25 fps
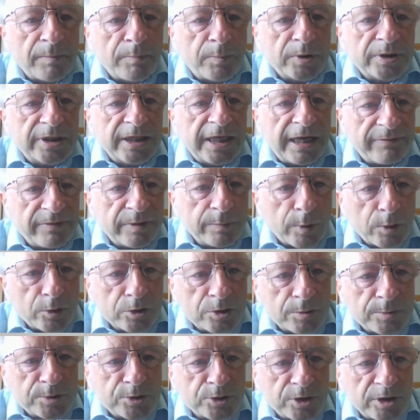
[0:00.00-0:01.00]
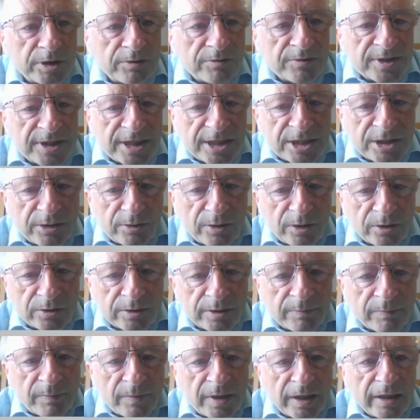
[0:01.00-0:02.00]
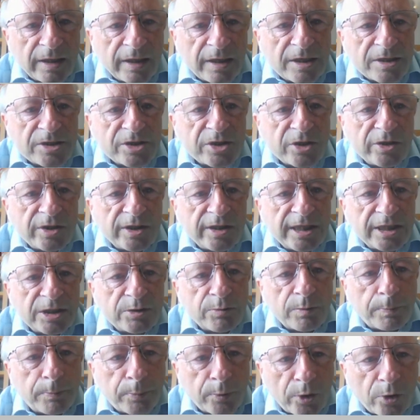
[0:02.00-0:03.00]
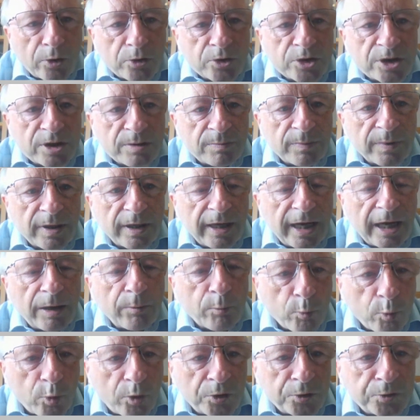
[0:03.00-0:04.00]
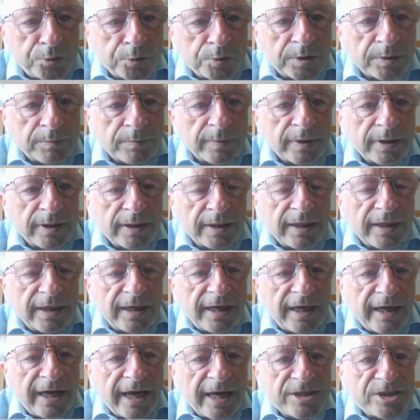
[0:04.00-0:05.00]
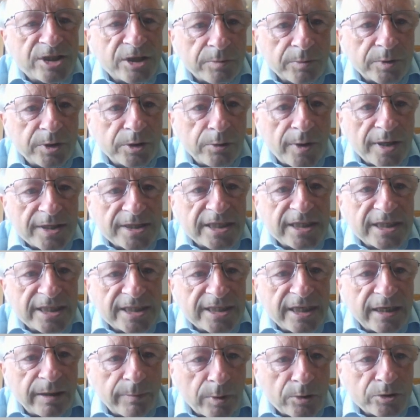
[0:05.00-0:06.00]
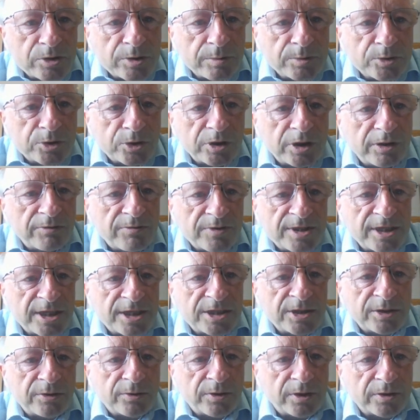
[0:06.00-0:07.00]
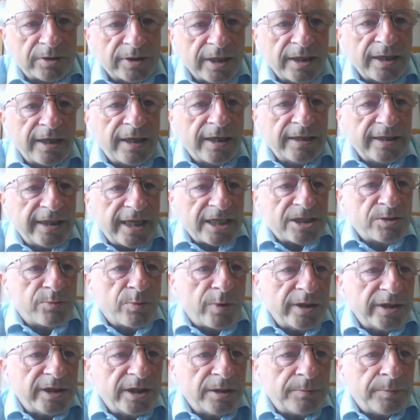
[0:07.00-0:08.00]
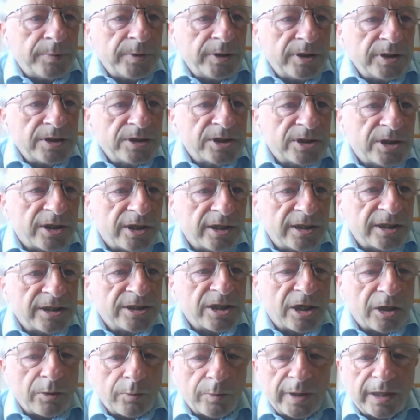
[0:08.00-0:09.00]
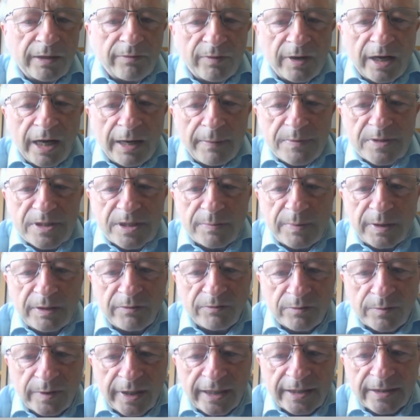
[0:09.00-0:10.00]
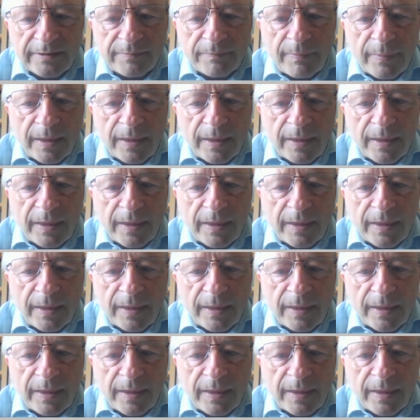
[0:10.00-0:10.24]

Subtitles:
but they have an emotional maturity of a 6-year-old, so you need to approach them and work with them as someone who has an emotional maturity of a 6-year-old. That's why they're appearing childish or whatever happens to be for that.